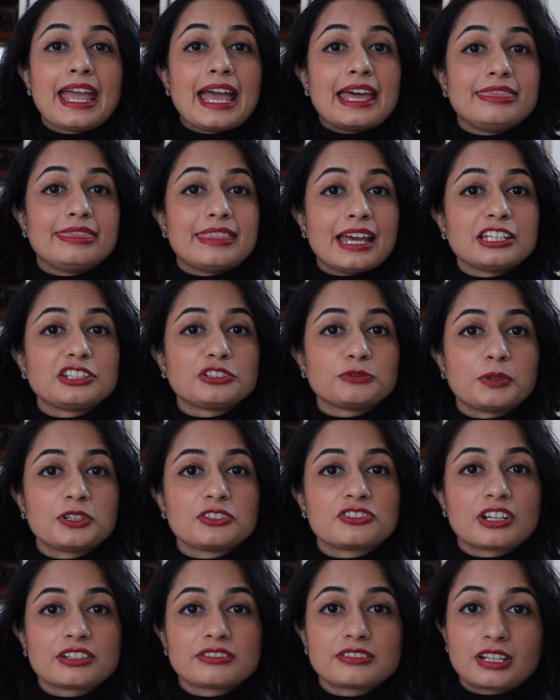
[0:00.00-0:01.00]
And that's
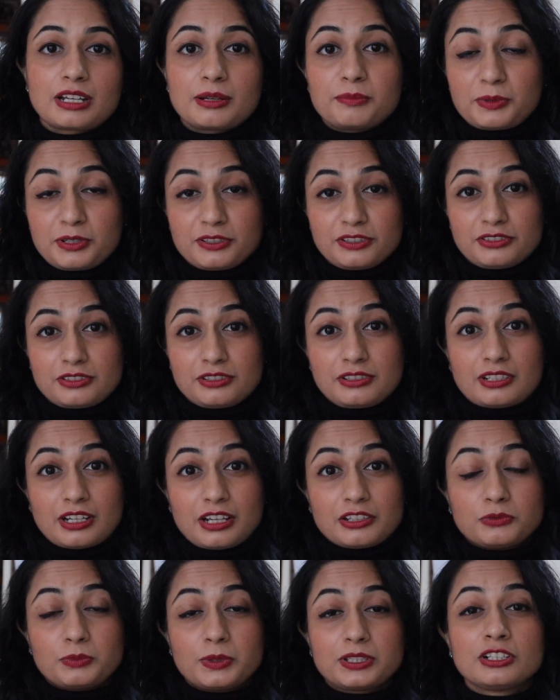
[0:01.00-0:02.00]
what Jessica Pearson
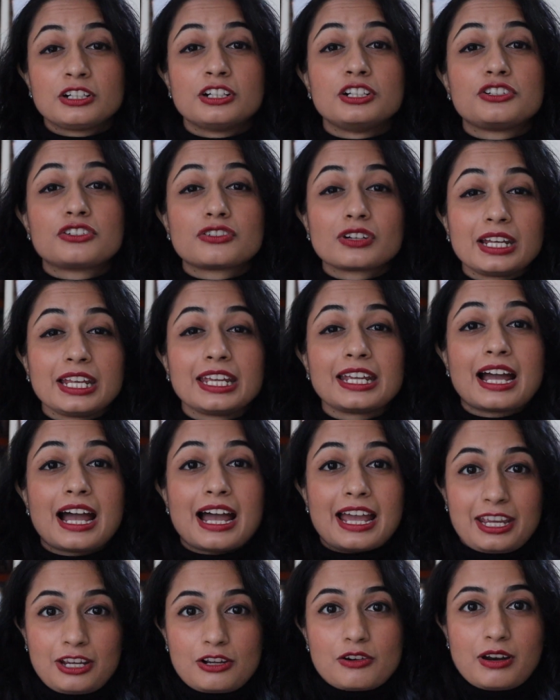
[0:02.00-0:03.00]
does with her drilling
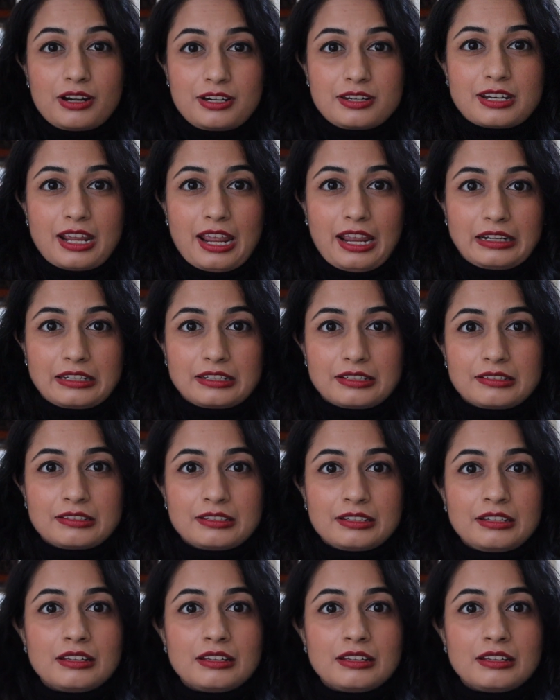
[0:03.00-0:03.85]
eye contact.